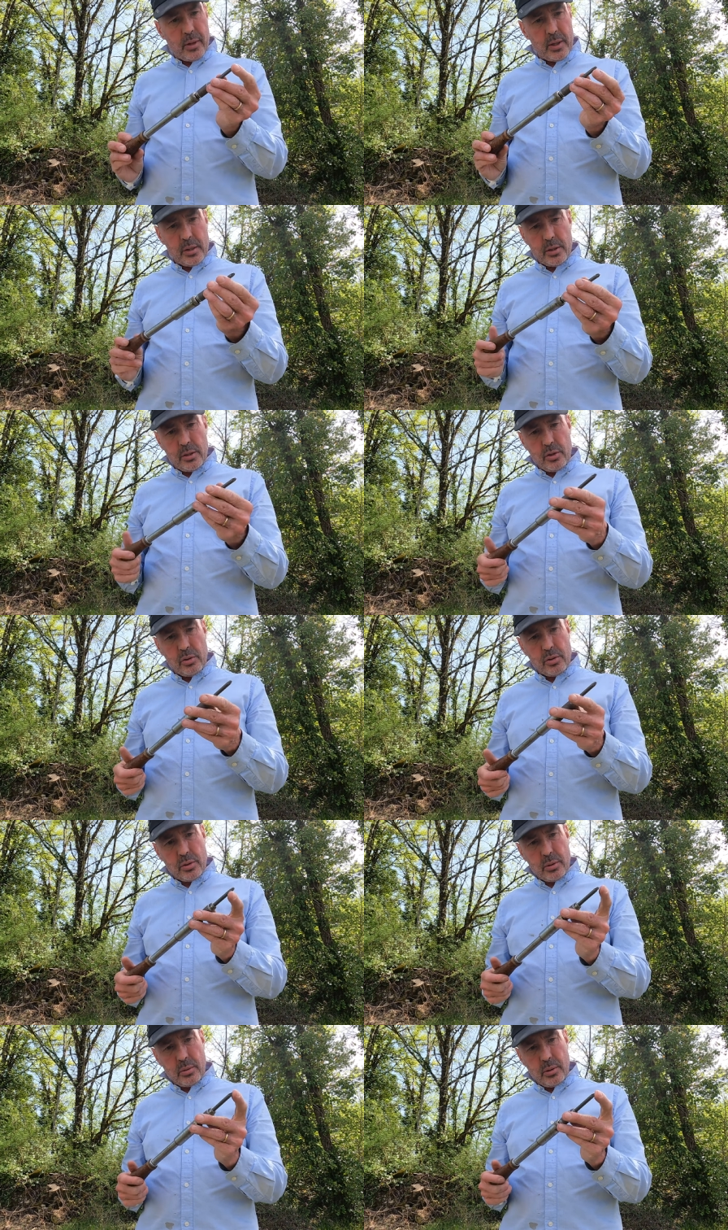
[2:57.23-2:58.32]
these, they
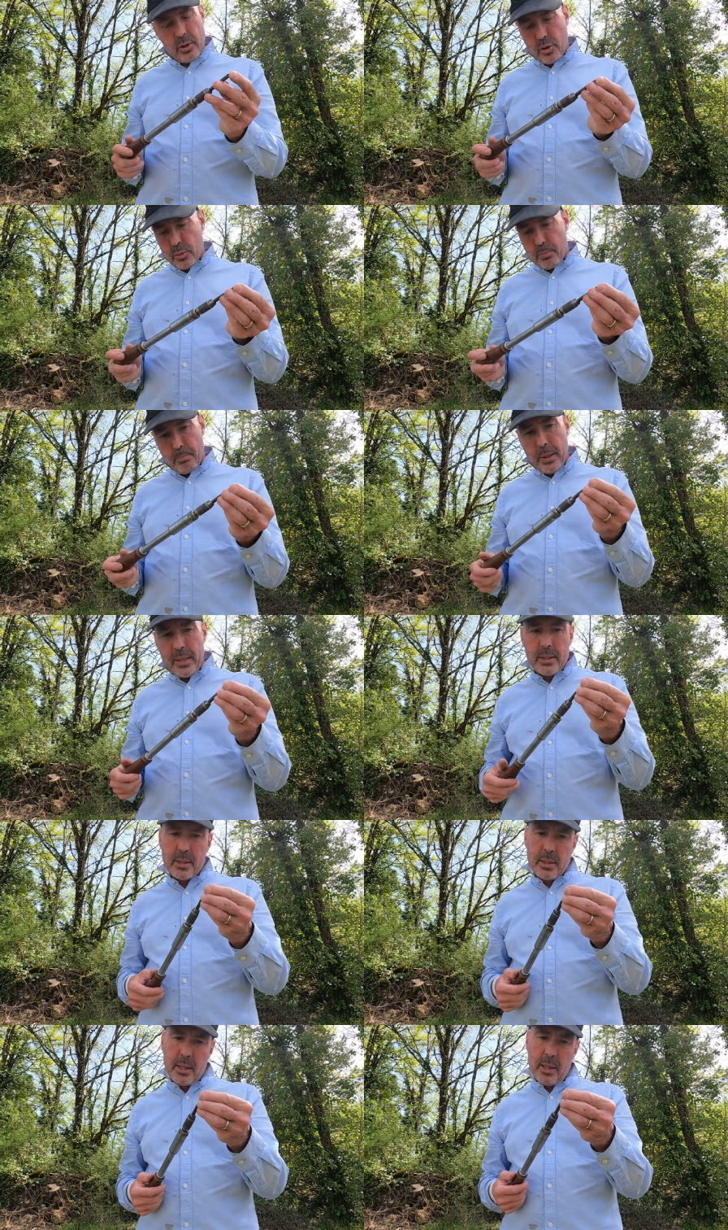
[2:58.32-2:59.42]
just bits
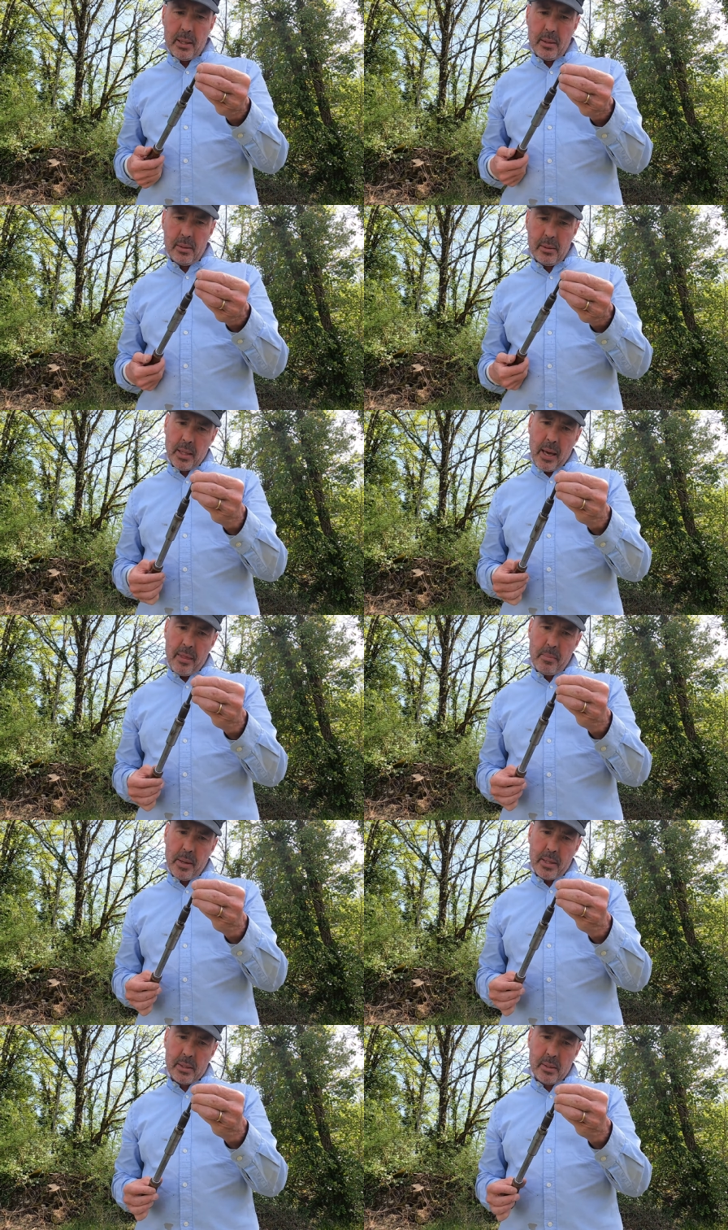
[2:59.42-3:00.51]
stay together
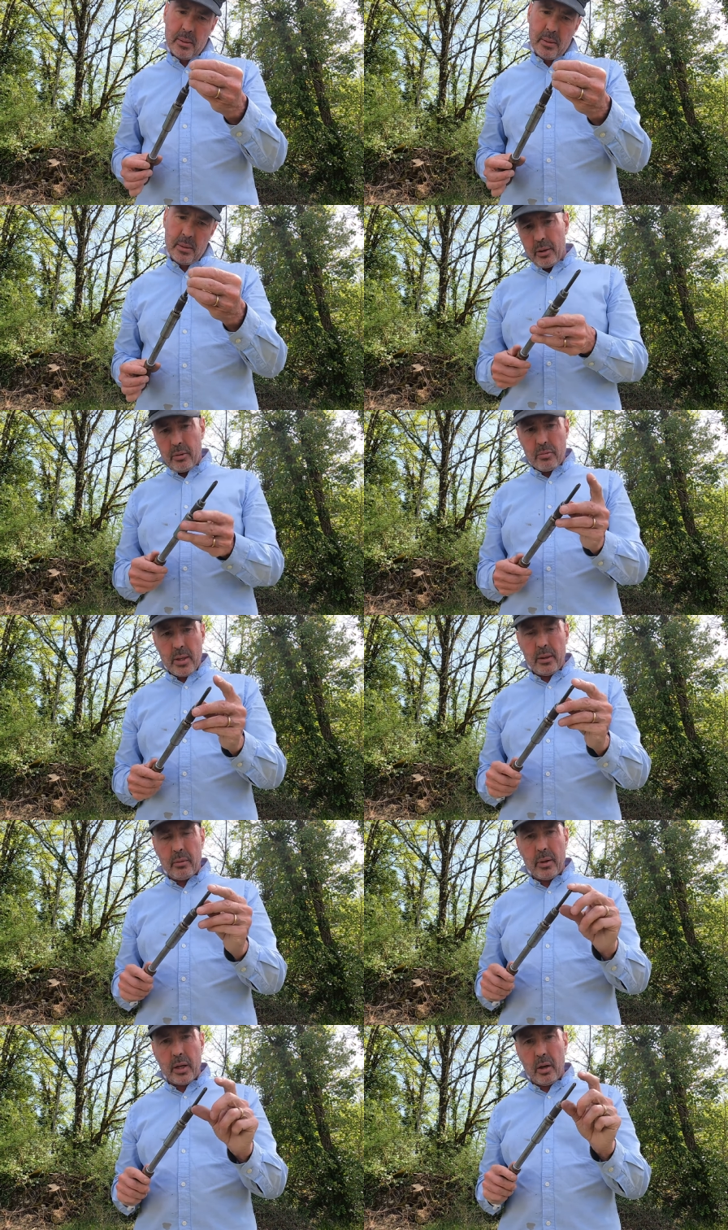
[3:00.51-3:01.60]
better. I don't really
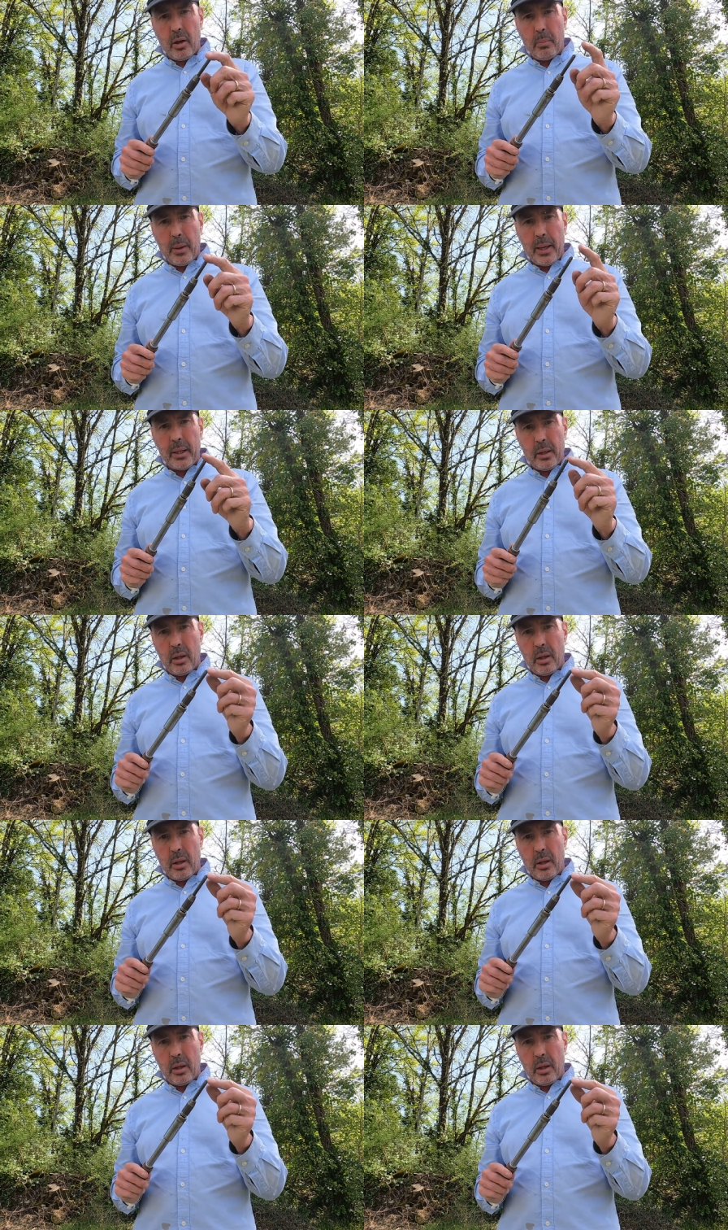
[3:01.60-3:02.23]
recall buying a